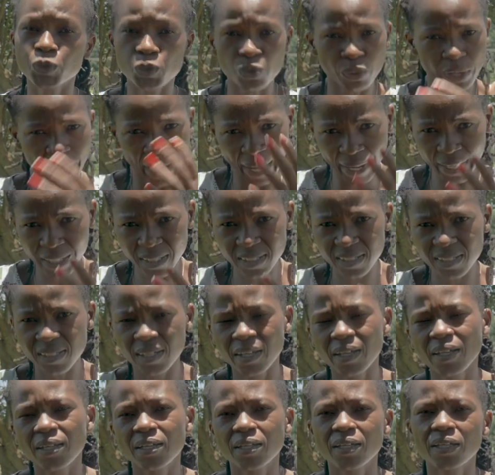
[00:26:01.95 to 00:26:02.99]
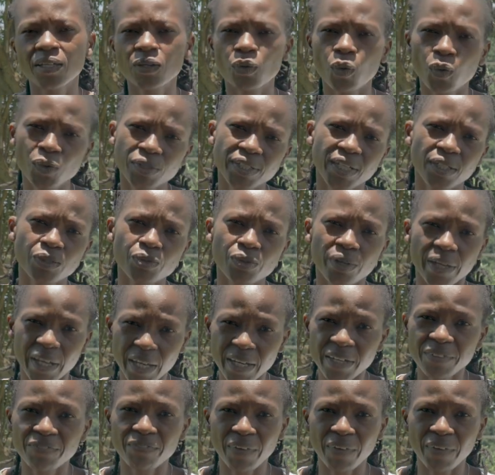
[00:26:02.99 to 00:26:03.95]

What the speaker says: to act in order to end